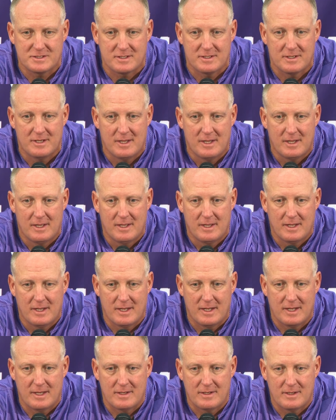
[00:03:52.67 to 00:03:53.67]
And
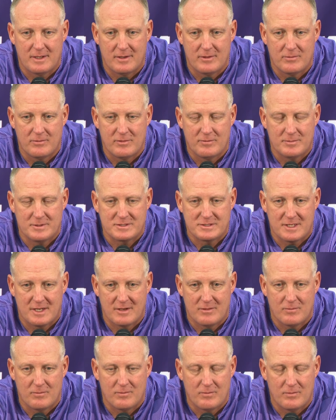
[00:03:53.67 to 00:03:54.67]
and uh, we've been
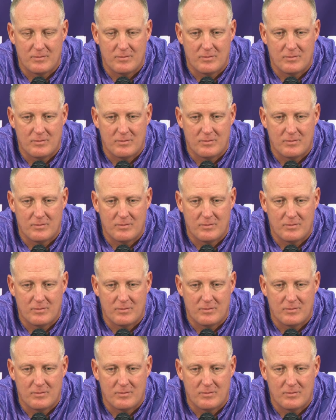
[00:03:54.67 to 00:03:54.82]
saying